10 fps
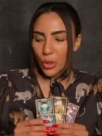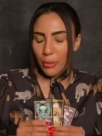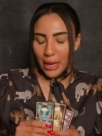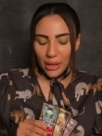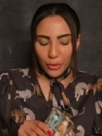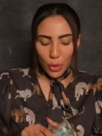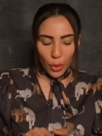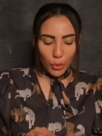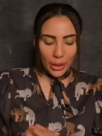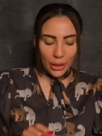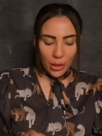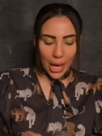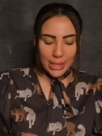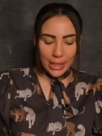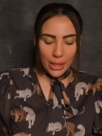So many of you are
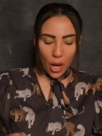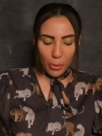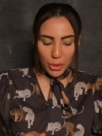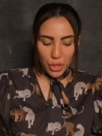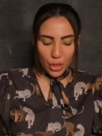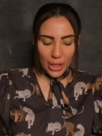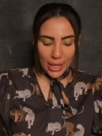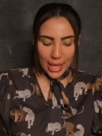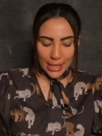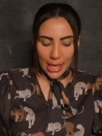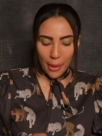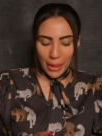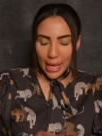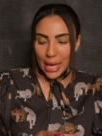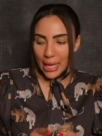realizing the opportunity that's
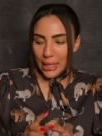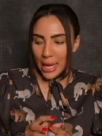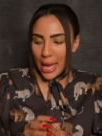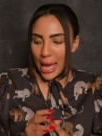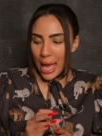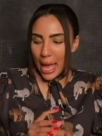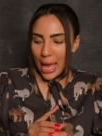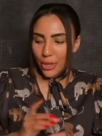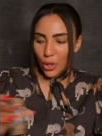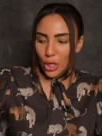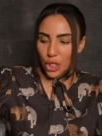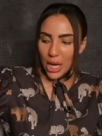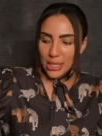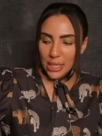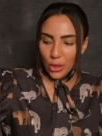coming in and you're
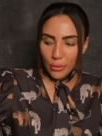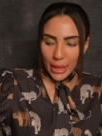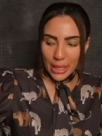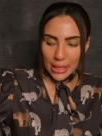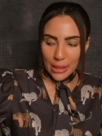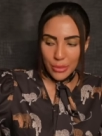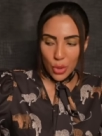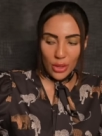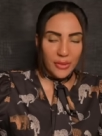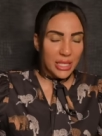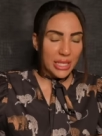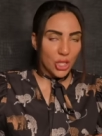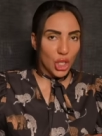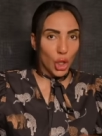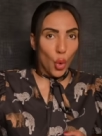adjusting or making some sort of
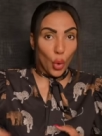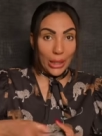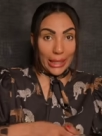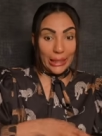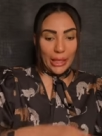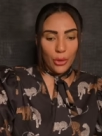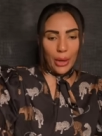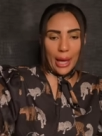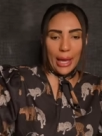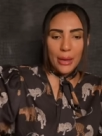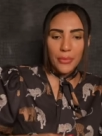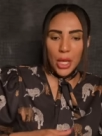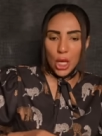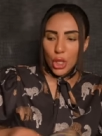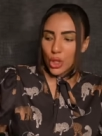decision accordingly, okay?
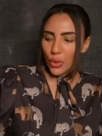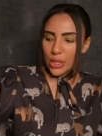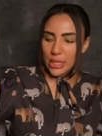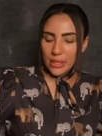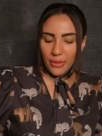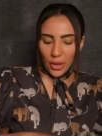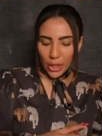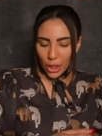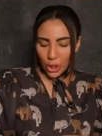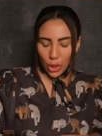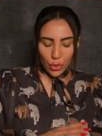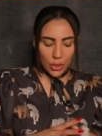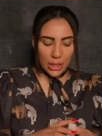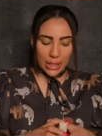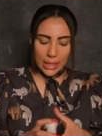So this is very good
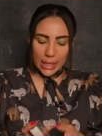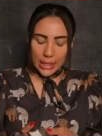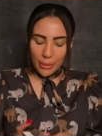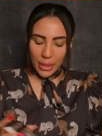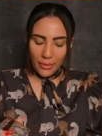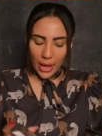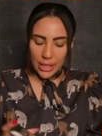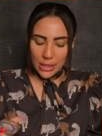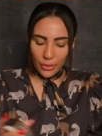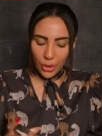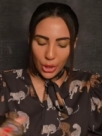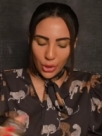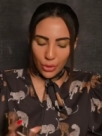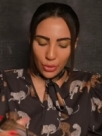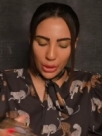news. Let's get some advice for
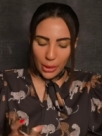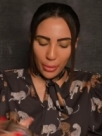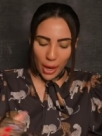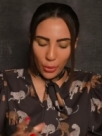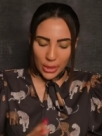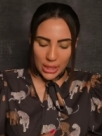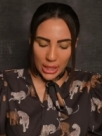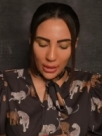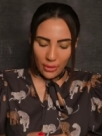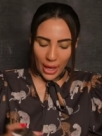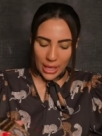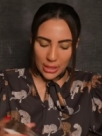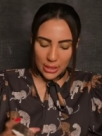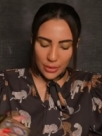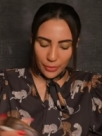you, Libra. What's the
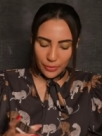advice?